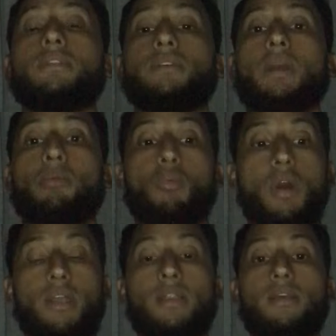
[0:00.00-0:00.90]
to number
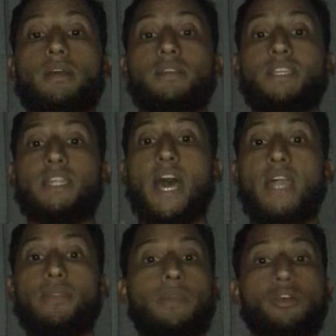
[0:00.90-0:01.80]
one see
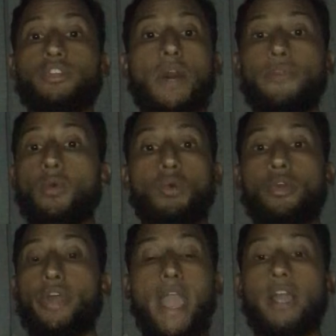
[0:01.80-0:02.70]
that there's nothing
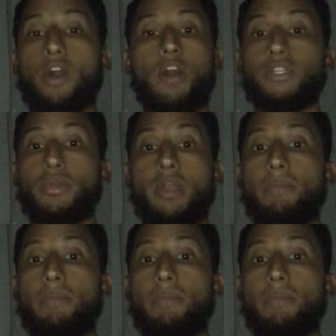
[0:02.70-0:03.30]
worth hanging on to here,